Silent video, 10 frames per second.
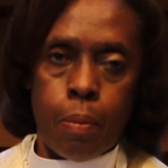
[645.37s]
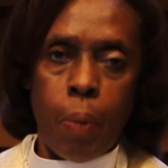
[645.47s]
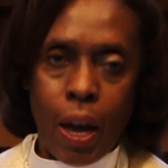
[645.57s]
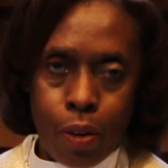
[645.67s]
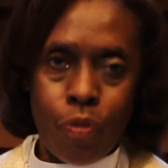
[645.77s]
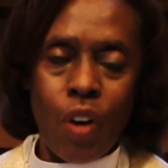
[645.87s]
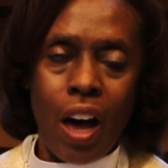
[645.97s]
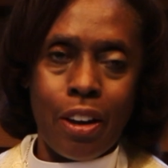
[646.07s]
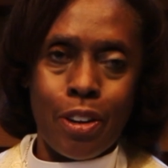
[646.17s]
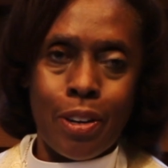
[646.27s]
by a
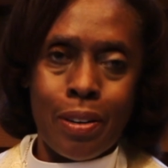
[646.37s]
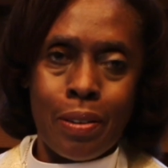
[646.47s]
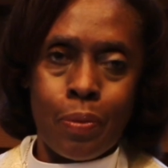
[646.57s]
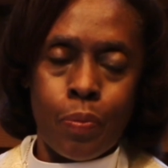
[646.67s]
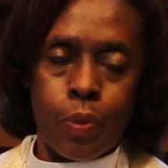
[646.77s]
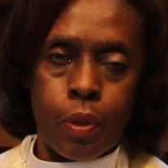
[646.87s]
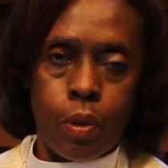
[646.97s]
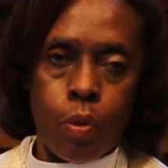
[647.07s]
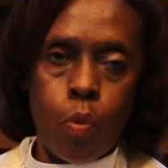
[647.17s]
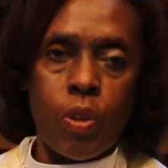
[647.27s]
fire
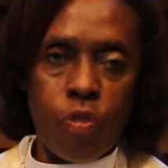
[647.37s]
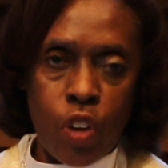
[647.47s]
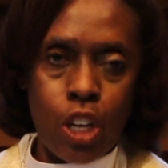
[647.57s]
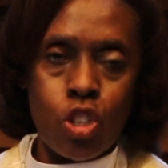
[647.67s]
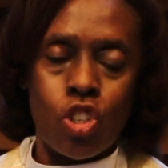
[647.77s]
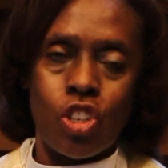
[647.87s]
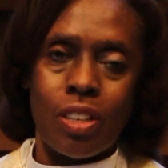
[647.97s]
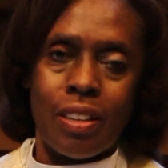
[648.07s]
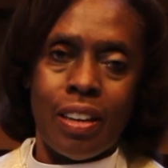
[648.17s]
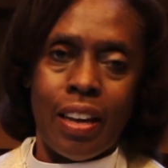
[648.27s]
with fish
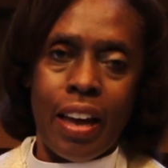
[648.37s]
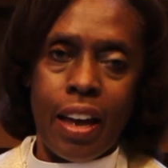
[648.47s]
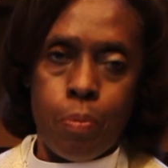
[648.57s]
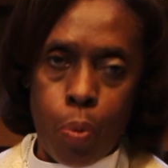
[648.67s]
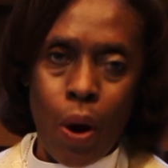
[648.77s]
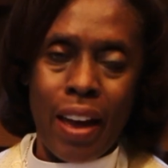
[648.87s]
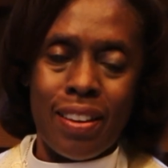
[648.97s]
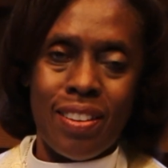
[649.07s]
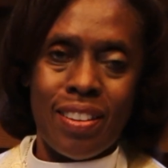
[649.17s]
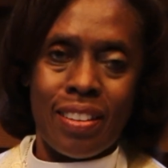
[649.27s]
and
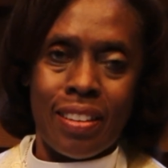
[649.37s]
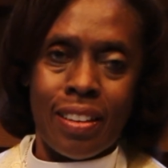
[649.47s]
bread